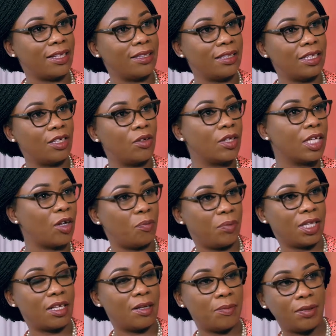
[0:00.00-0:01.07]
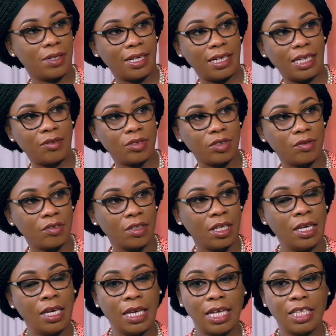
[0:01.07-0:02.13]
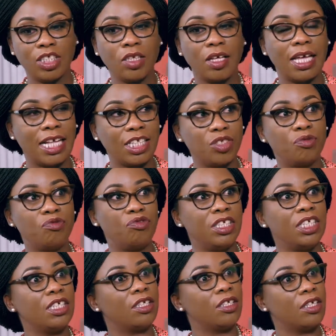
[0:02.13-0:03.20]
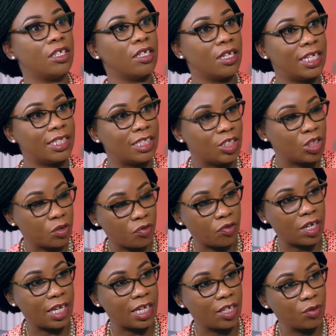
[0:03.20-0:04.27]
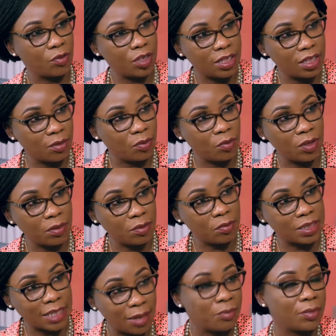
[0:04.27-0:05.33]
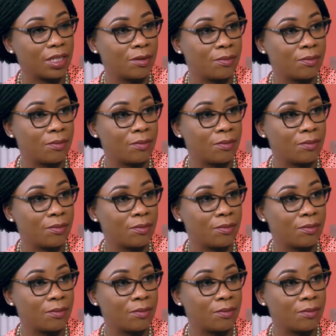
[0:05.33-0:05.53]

think, okay, I'll pick up where I left off. And so I had to re-identify with Zambia.